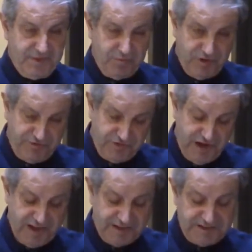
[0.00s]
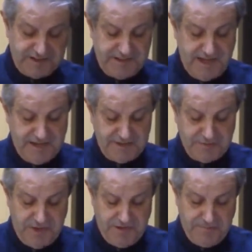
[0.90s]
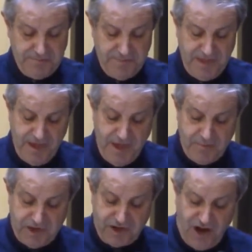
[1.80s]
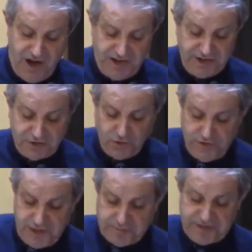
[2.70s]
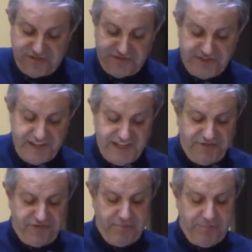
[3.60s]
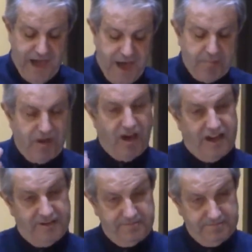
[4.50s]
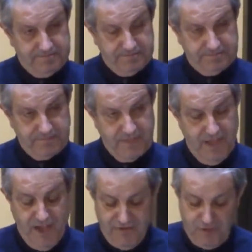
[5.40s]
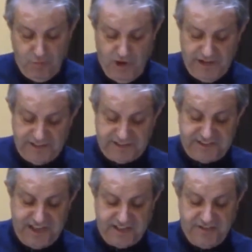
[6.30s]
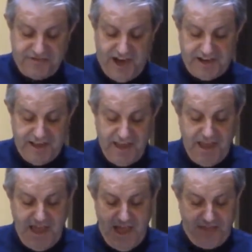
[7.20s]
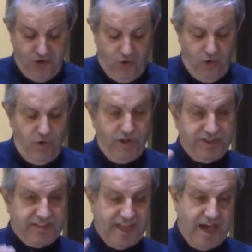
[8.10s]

It's a word for us today as well. But God had told them to flee from Babylon, from what it signified, and the hold that